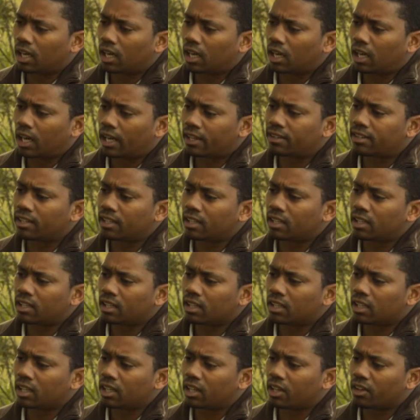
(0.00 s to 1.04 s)
I think
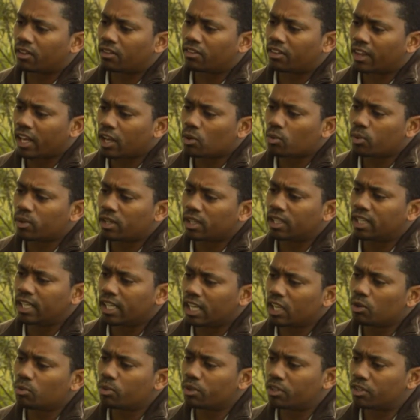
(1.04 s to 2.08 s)
they would
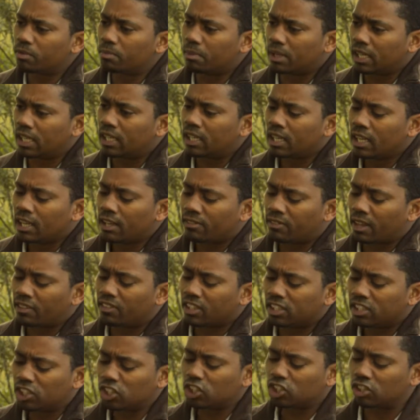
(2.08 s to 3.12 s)
agree with me that
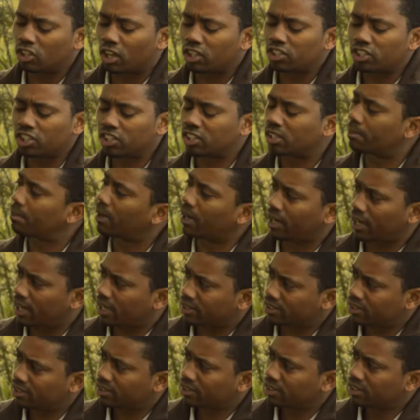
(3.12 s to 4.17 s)
this is not just about
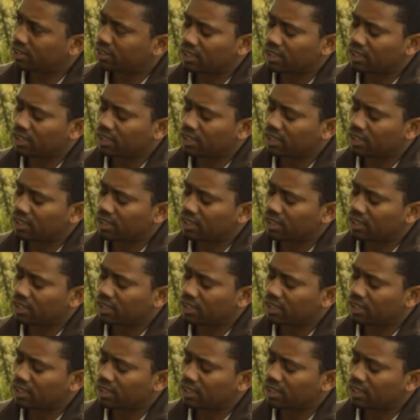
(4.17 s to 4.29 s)
us.